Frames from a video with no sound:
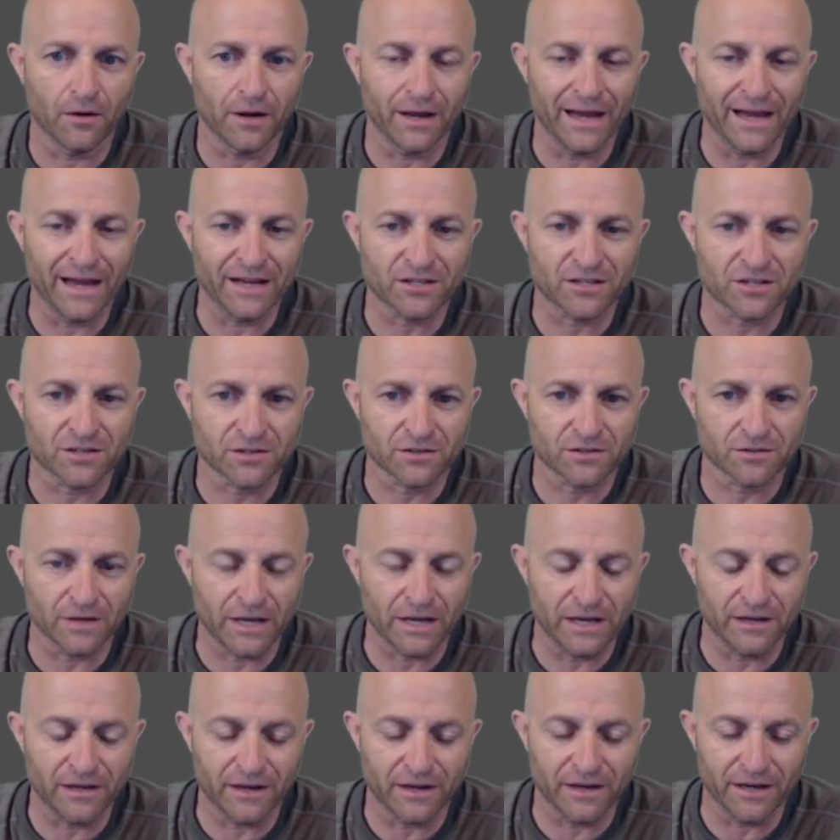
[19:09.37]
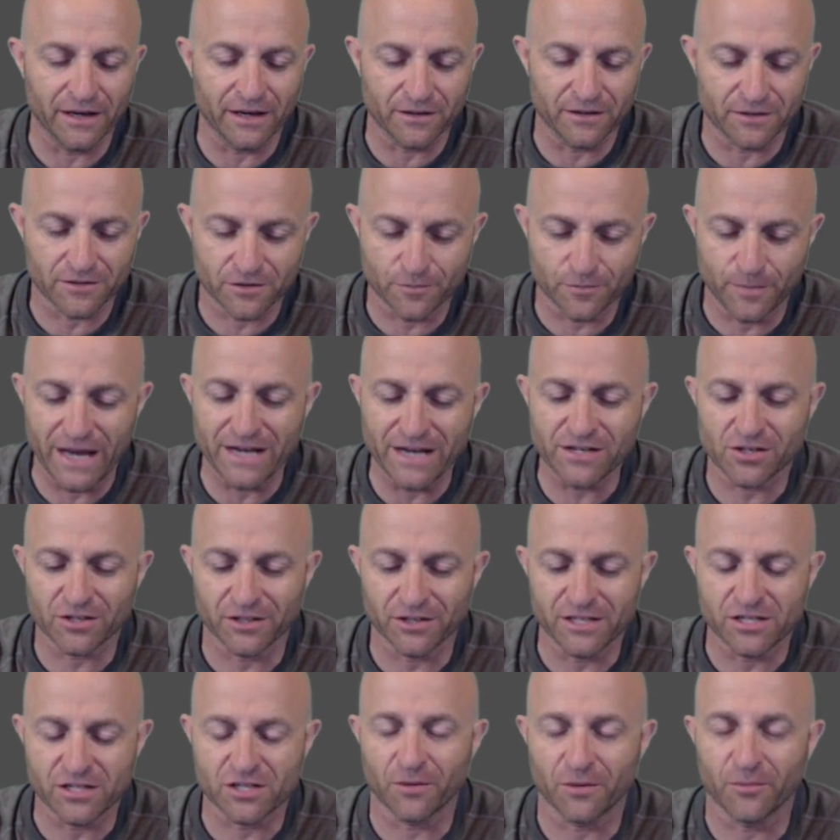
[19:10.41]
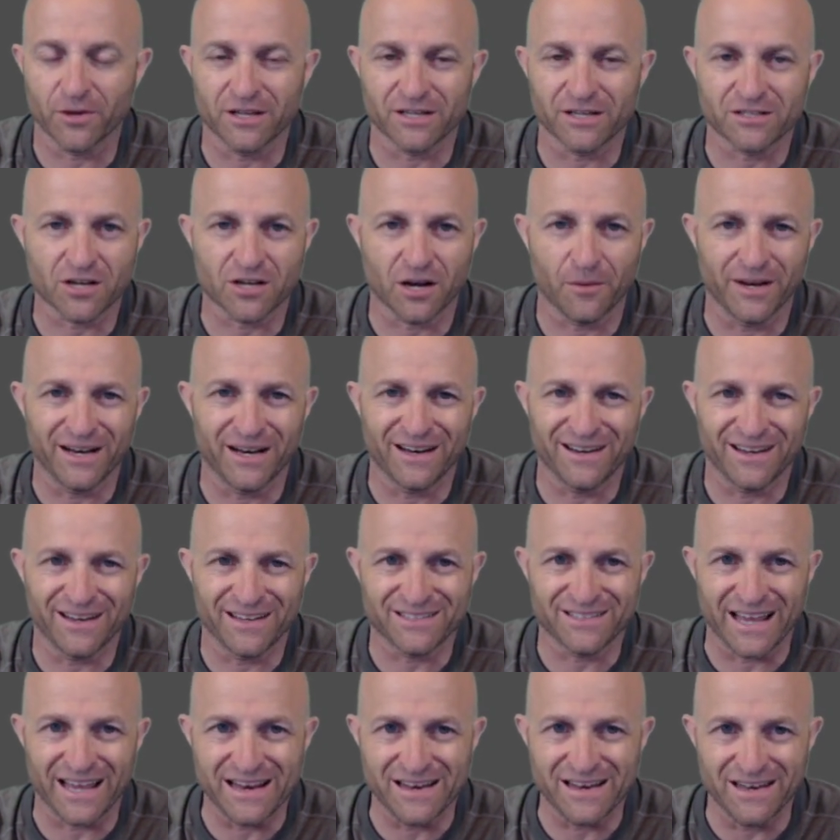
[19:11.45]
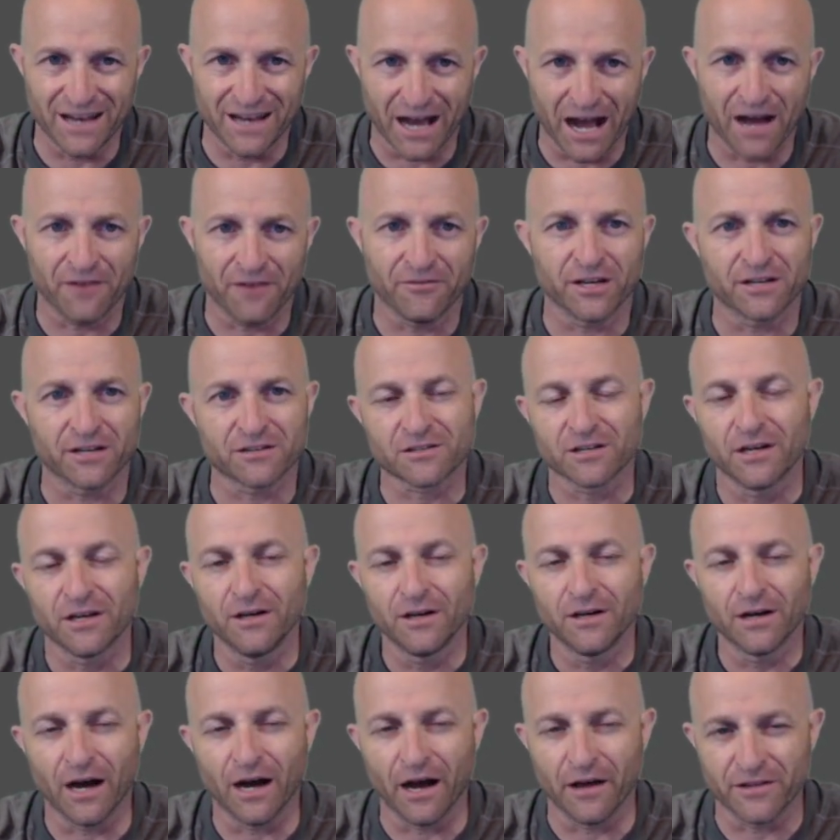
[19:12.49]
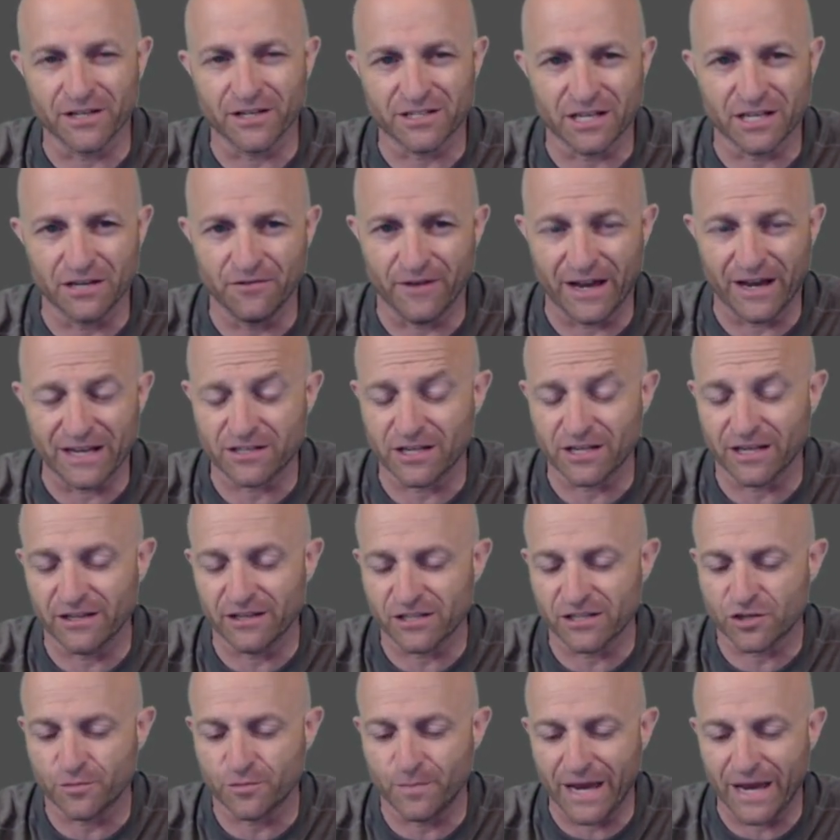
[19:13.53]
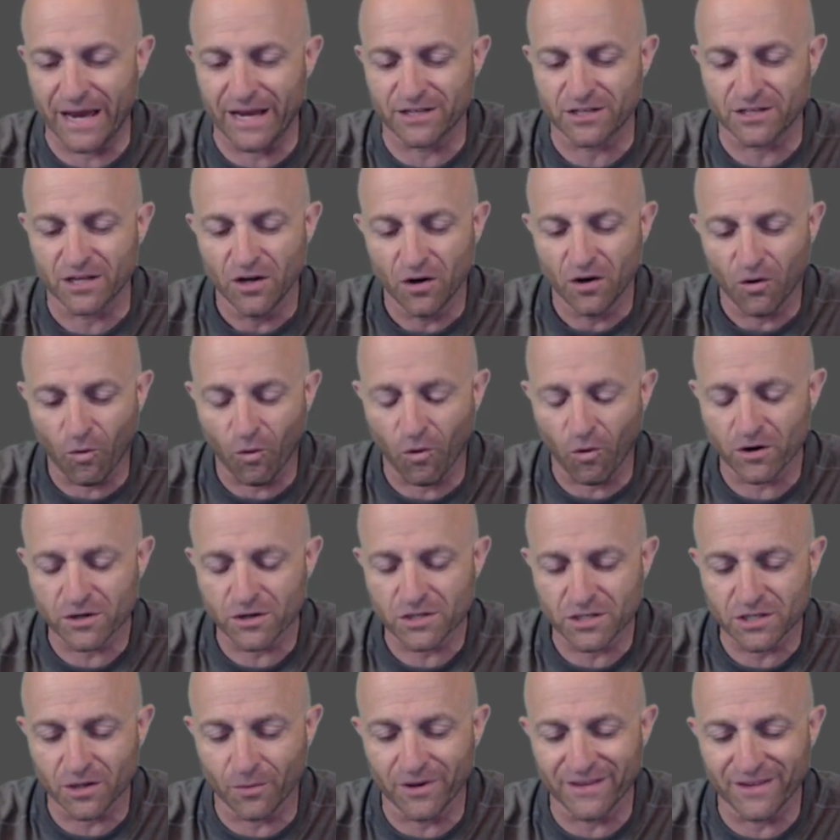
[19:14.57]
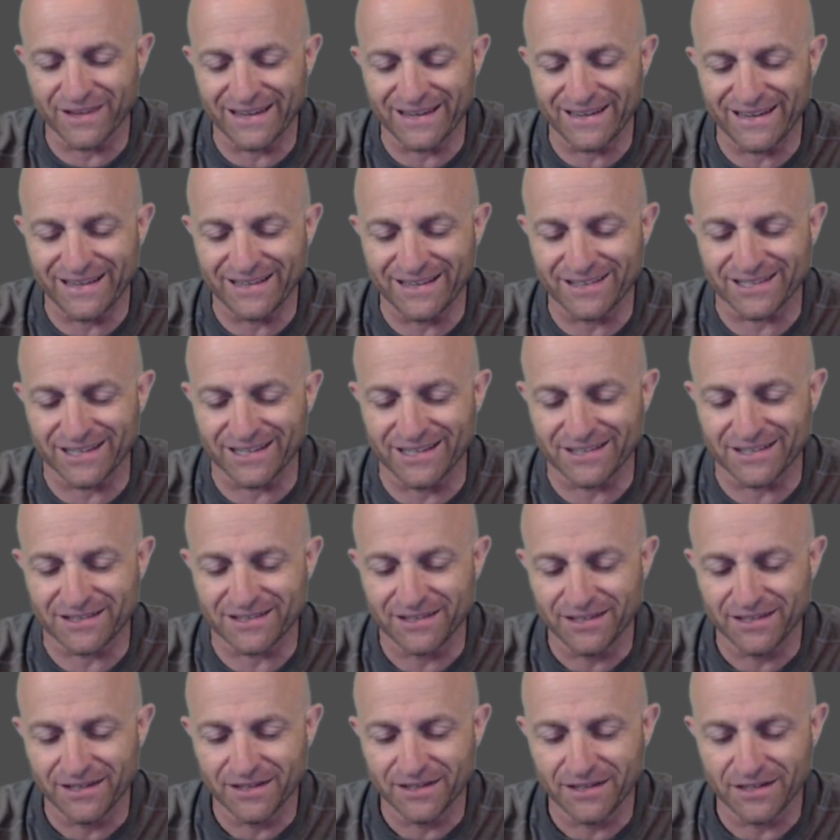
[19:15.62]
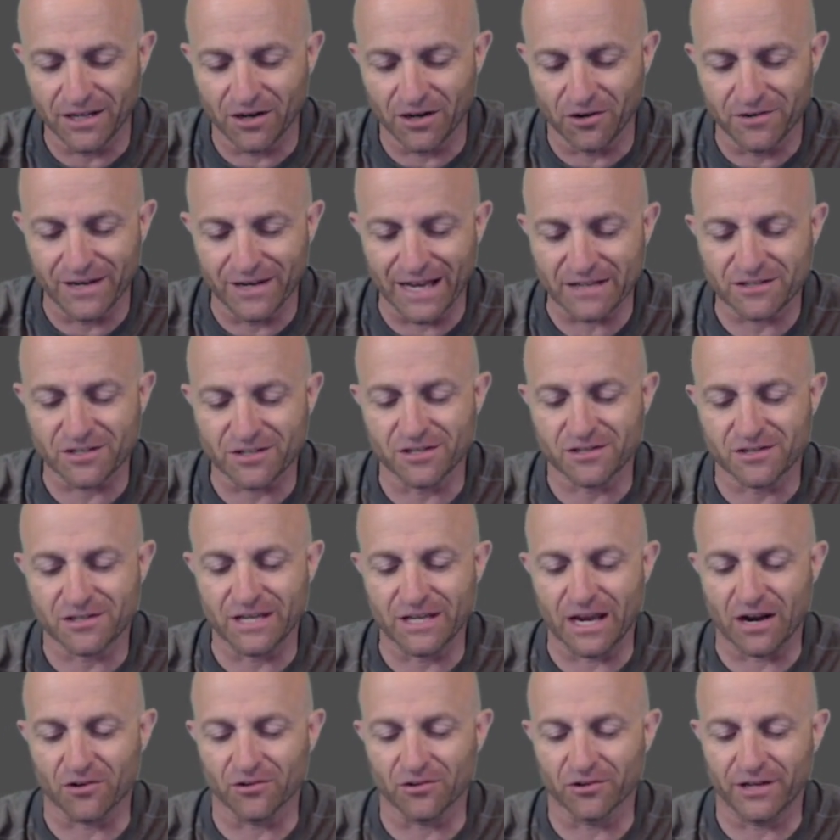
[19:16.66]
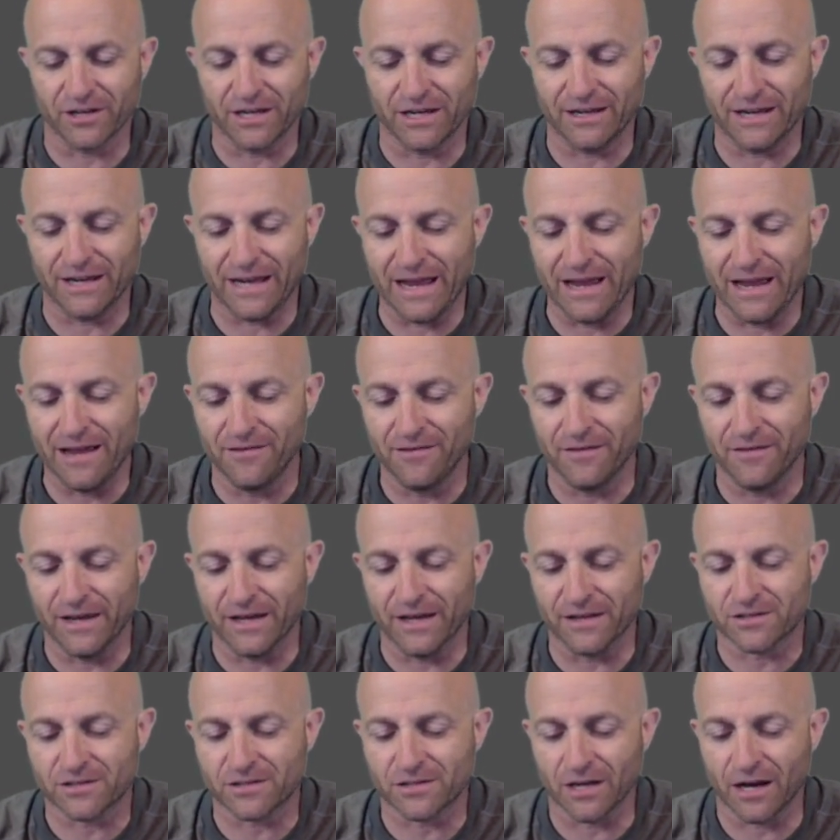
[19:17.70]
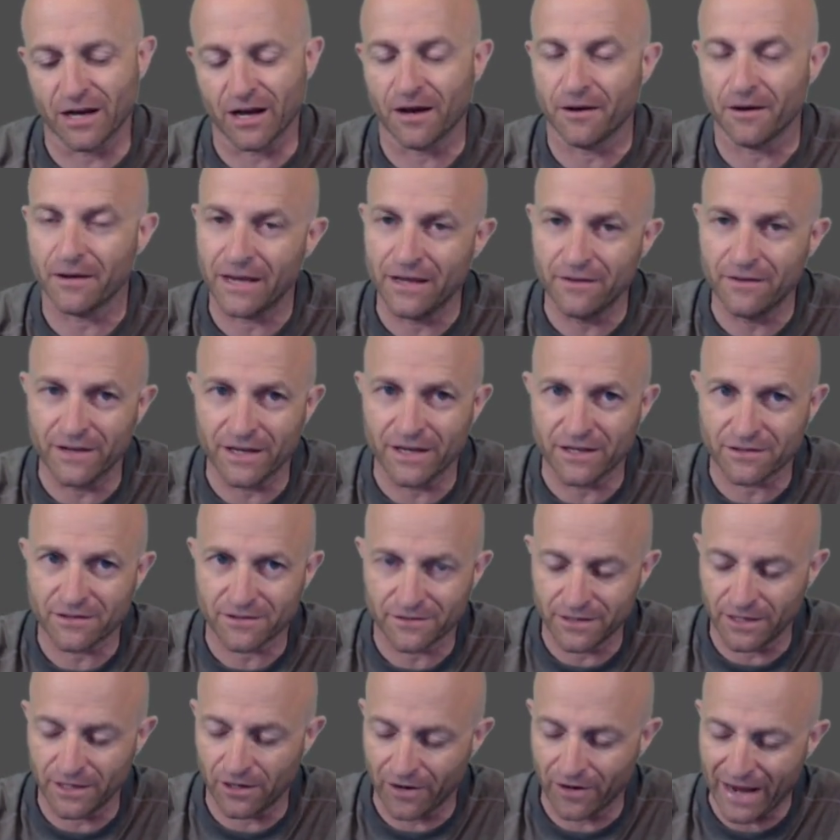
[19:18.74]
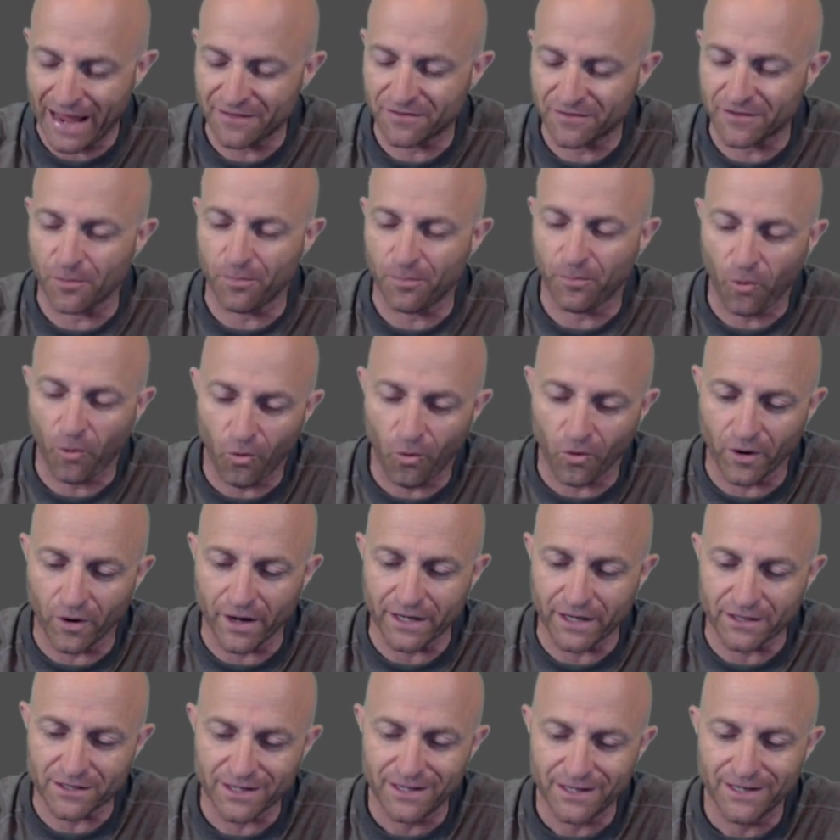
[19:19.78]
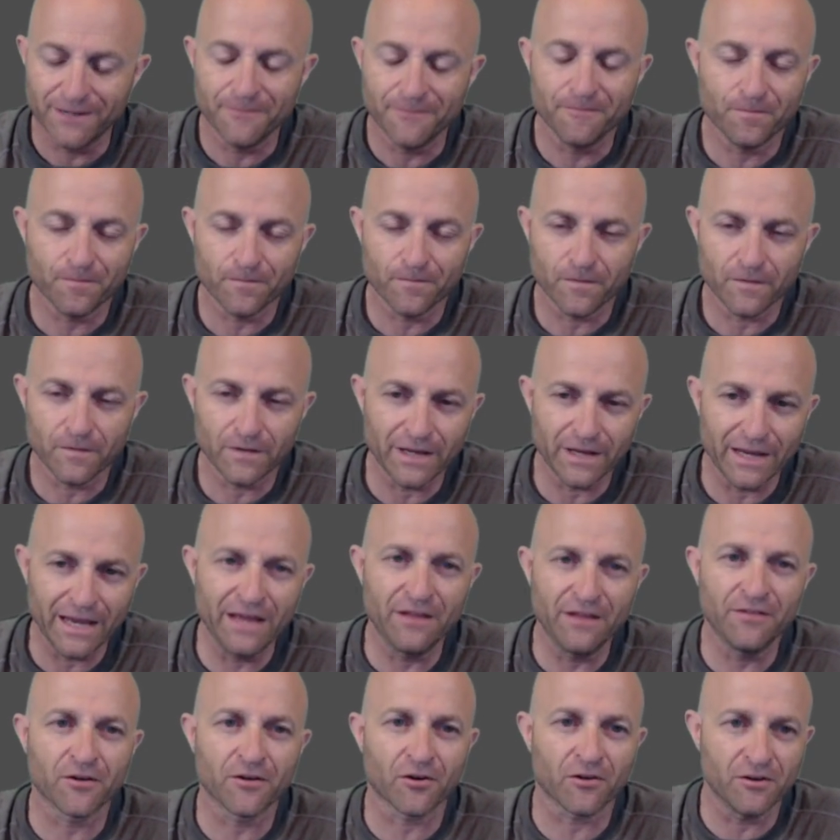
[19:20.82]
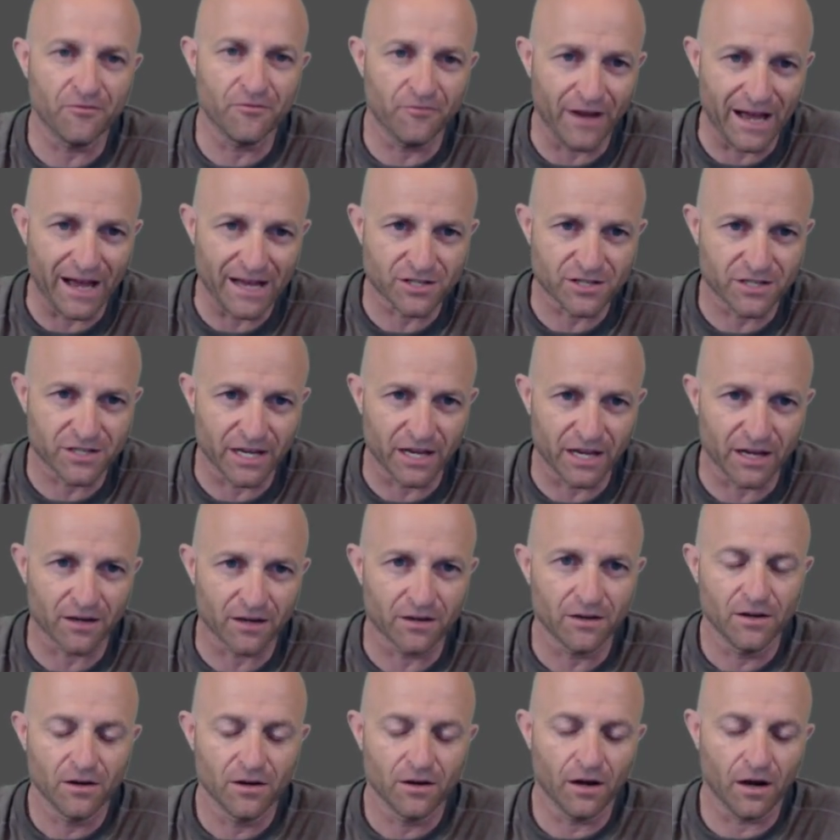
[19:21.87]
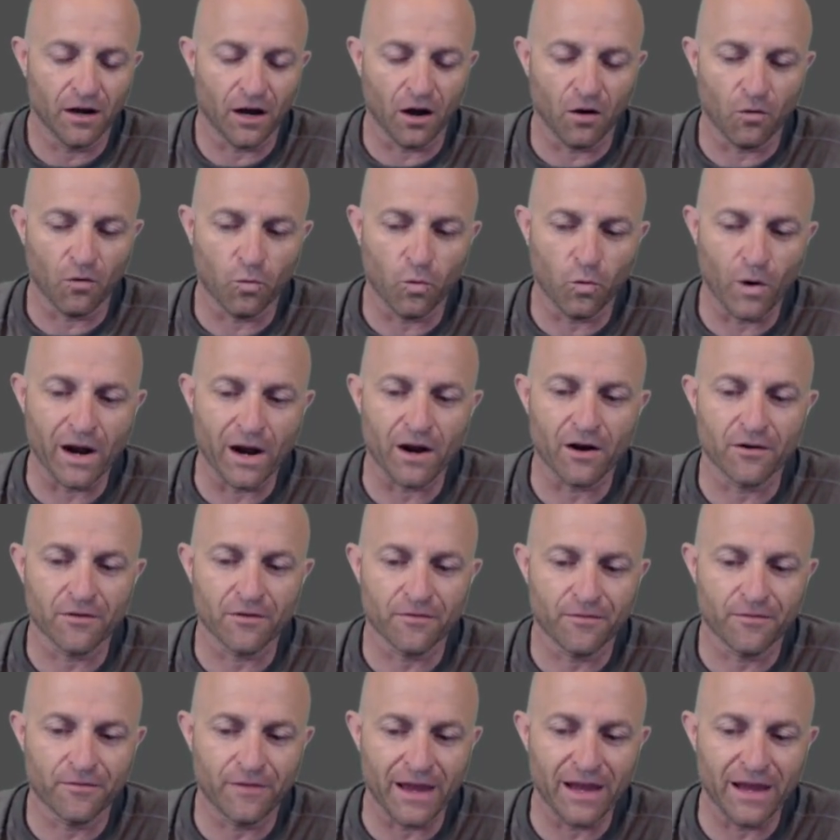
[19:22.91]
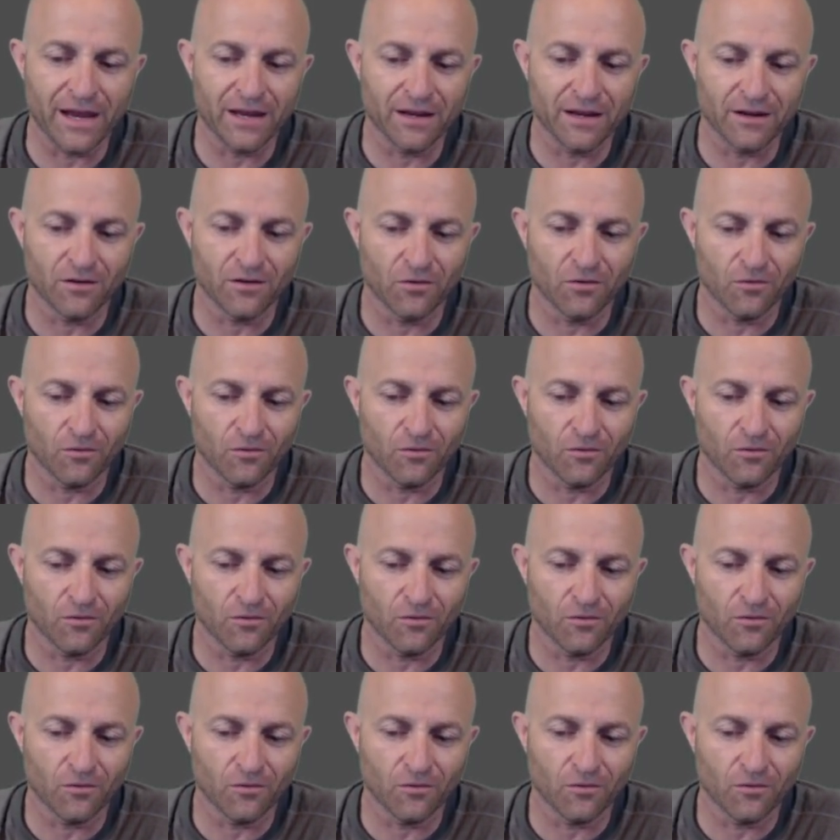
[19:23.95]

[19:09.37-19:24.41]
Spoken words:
especially someone that's coming in as a novice that's investing in this space, or someone that isn't necessarily in this at the point in their investing where they